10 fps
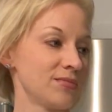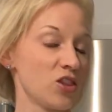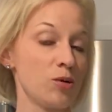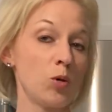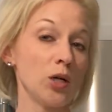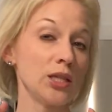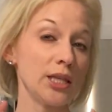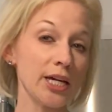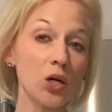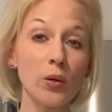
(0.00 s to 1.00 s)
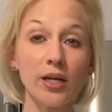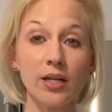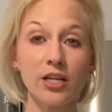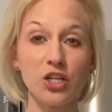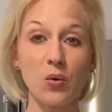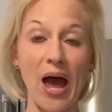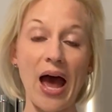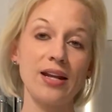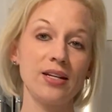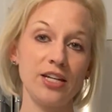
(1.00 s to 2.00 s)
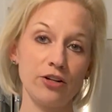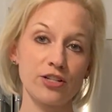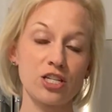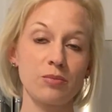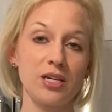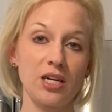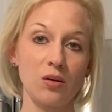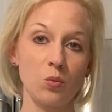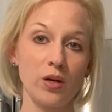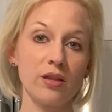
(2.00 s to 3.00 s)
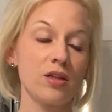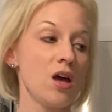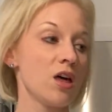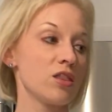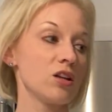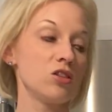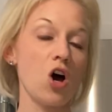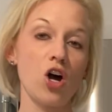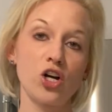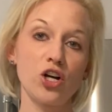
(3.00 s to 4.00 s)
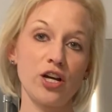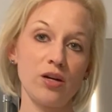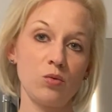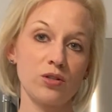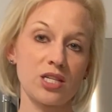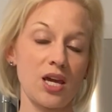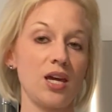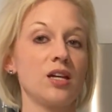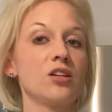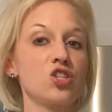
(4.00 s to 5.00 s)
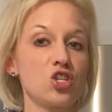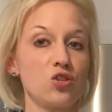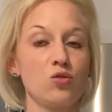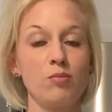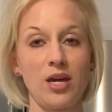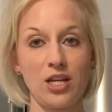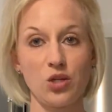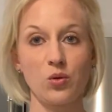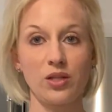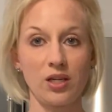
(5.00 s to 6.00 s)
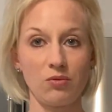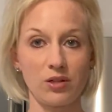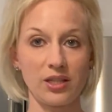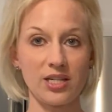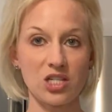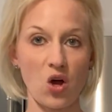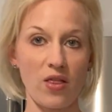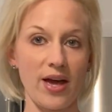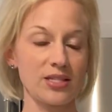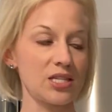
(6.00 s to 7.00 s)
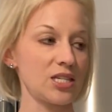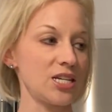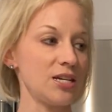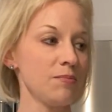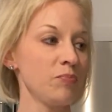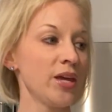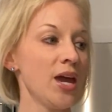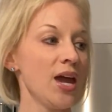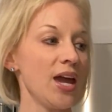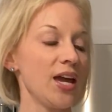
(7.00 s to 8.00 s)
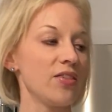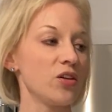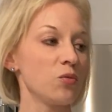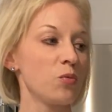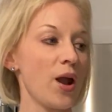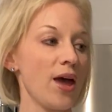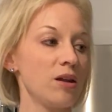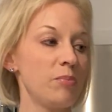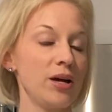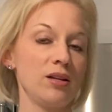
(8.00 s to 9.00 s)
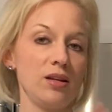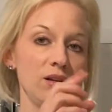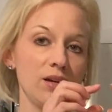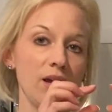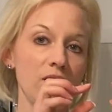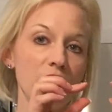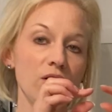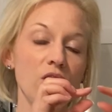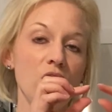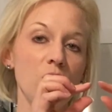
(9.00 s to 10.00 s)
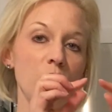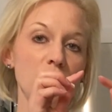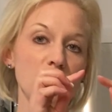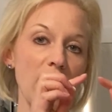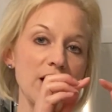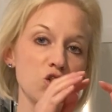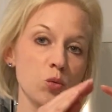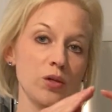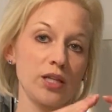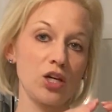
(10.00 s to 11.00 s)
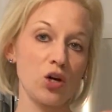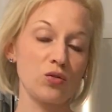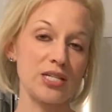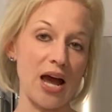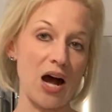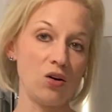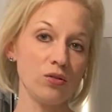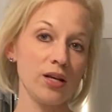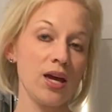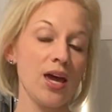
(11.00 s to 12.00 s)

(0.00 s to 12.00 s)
The more liquid you had in here to begin with, the longer it will take to manually release all that steam. And the red button indicator will gradually go down.